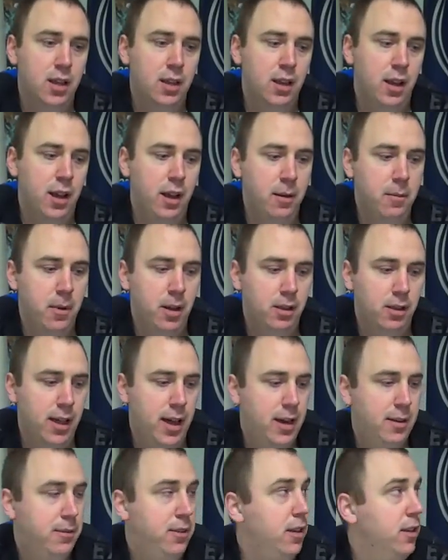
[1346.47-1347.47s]
A
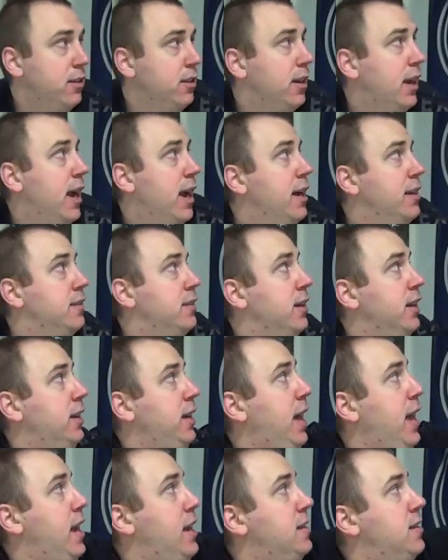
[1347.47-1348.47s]
lot of the other guys like
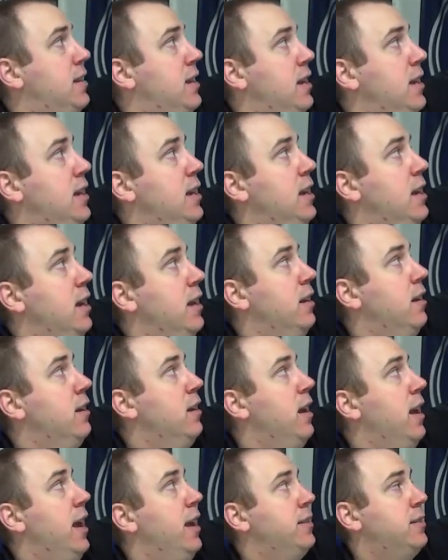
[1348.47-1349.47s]
KT and
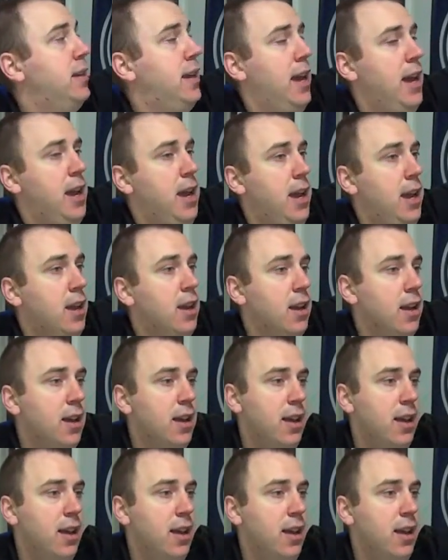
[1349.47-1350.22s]
SK